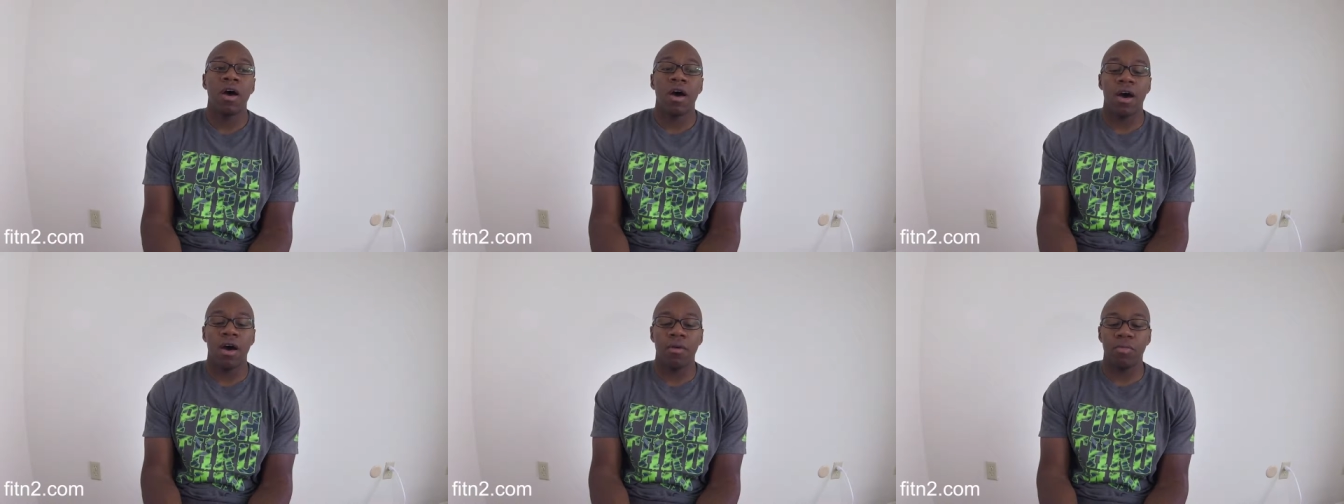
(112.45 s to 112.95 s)

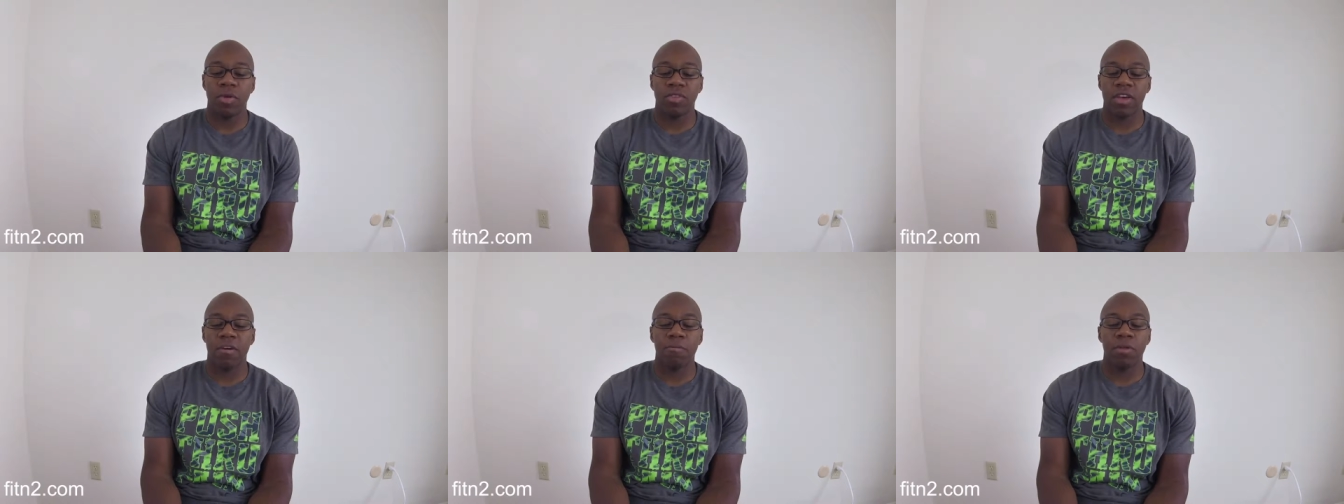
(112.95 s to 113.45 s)
uh,
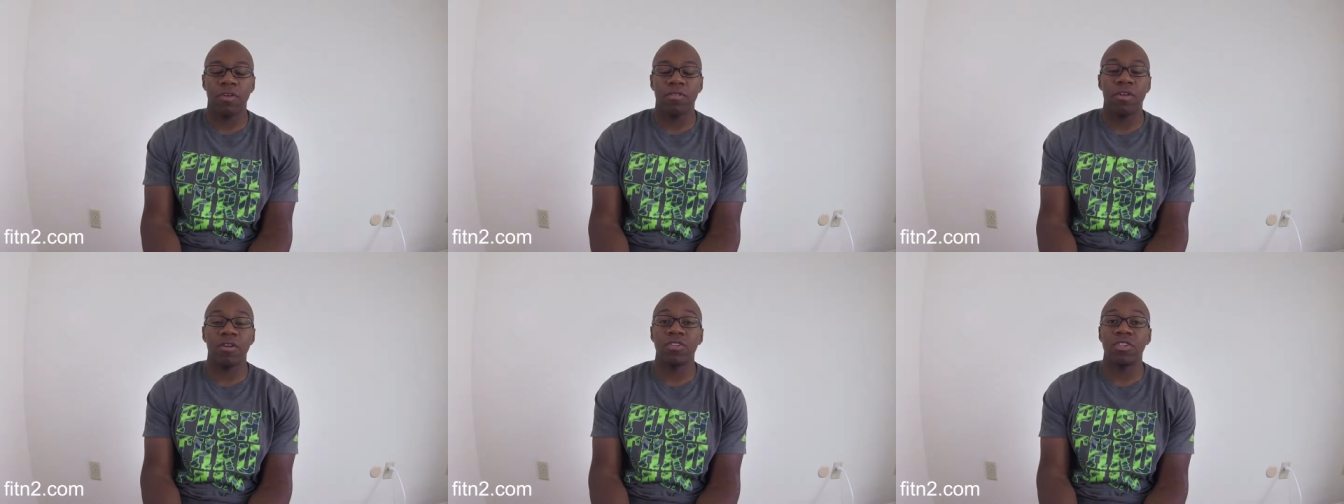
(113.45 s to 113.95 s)
because I have plenty
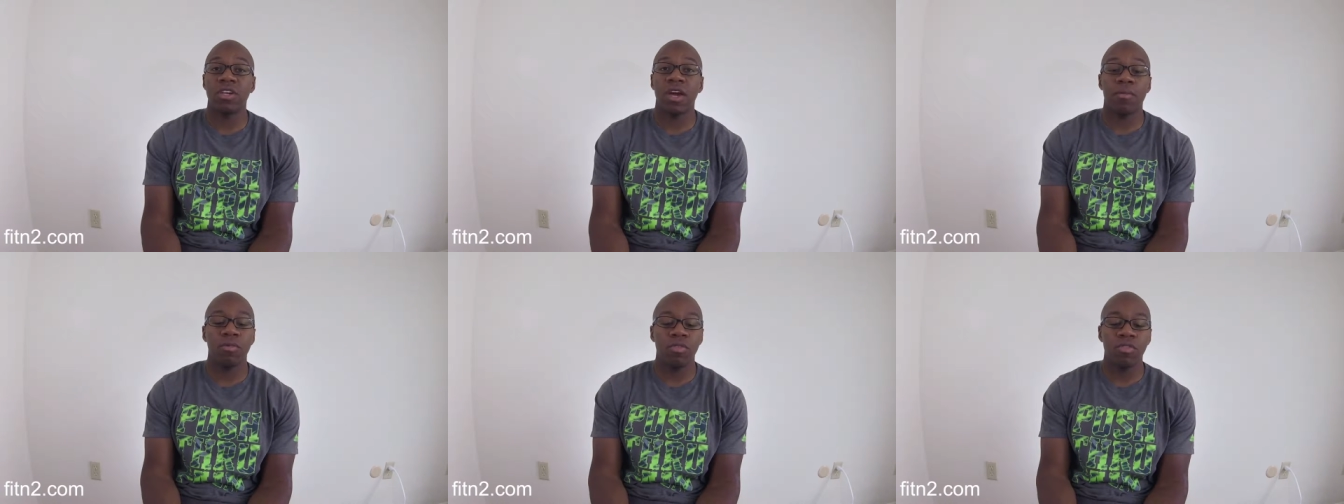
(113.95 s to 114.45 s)
of energy.
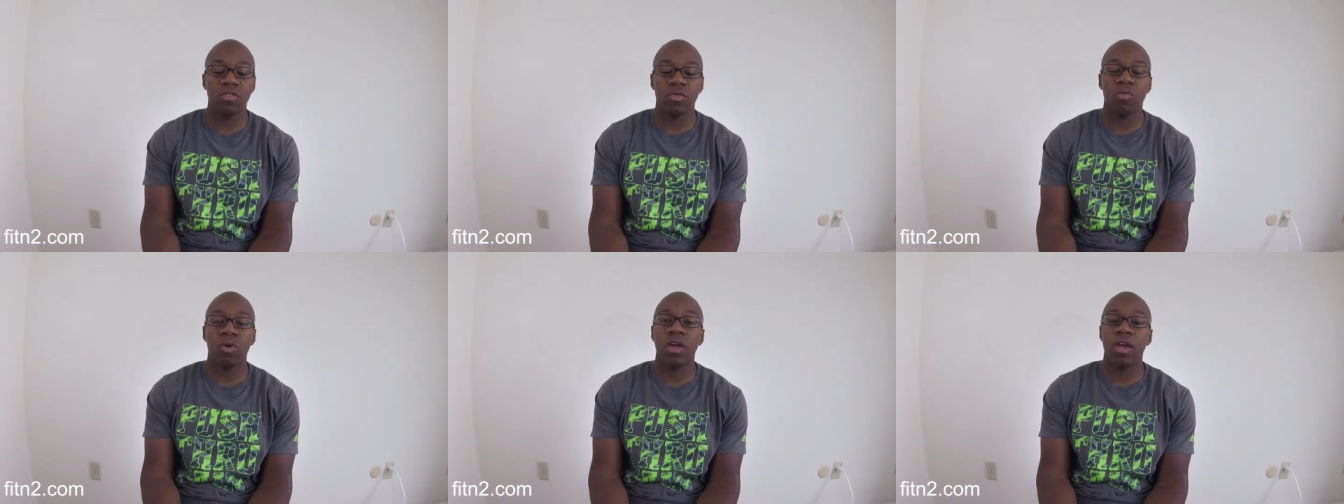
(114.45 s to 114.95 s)
I'm
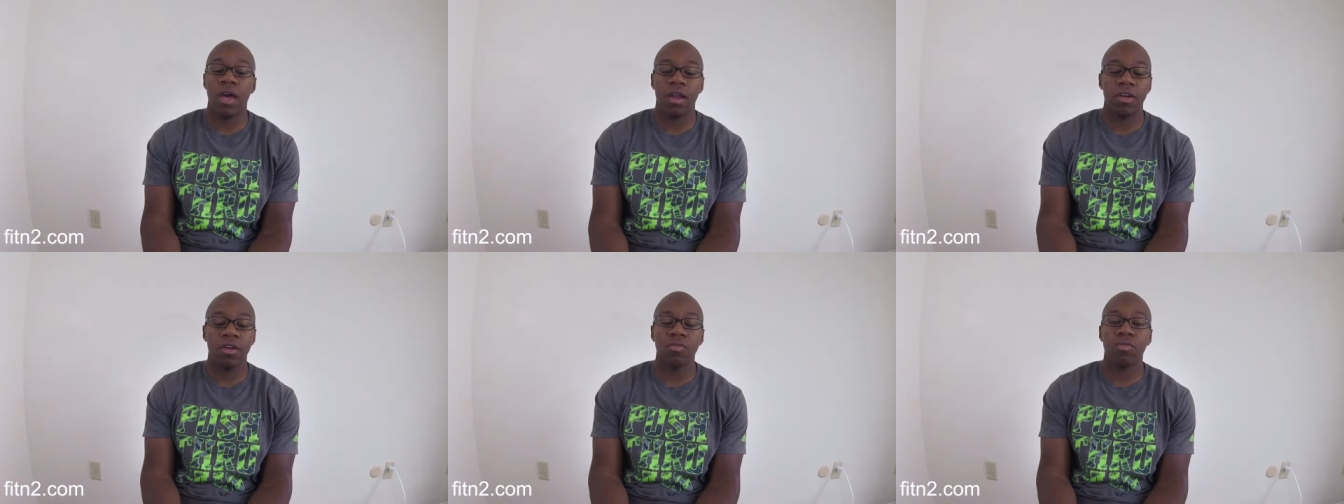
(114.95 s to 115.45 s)
losing weight
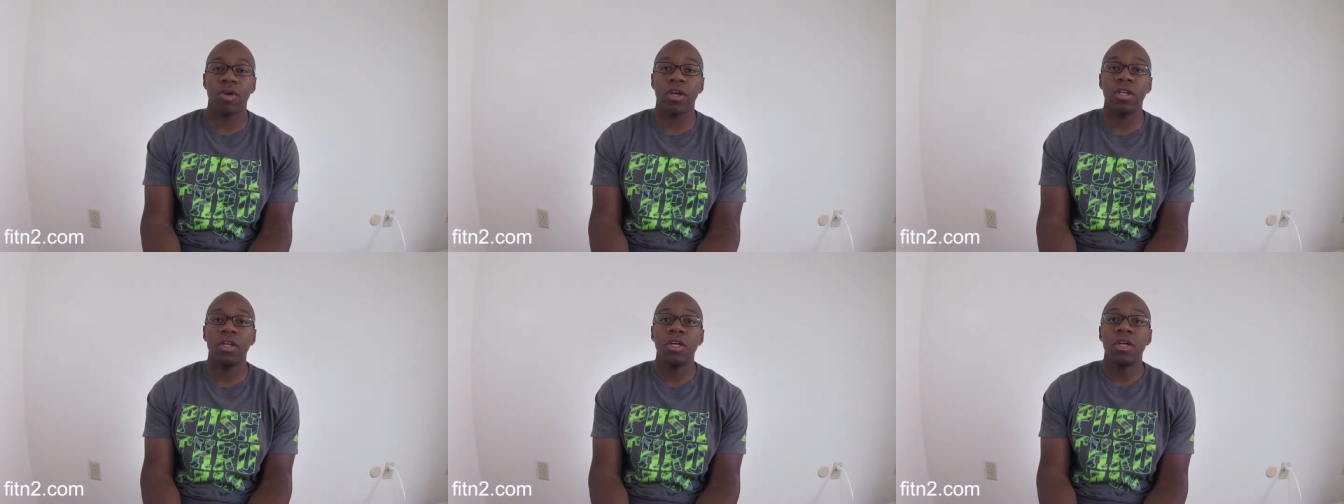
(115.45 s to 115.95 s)
at a good rate.